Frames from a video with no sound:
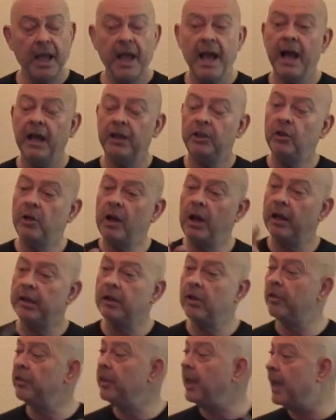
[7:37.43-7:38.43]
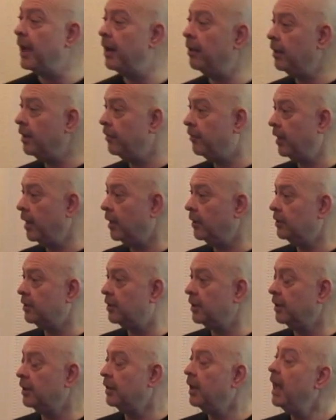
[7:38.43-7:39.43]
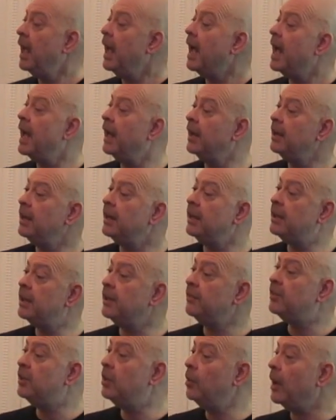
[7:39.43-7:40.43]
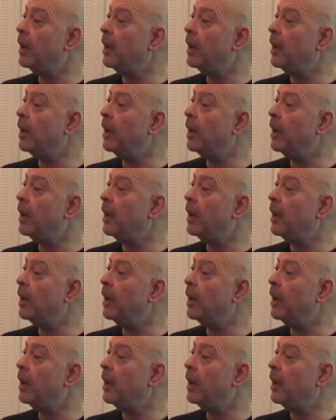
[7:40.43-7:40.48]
and you click on the area of London, and it gives you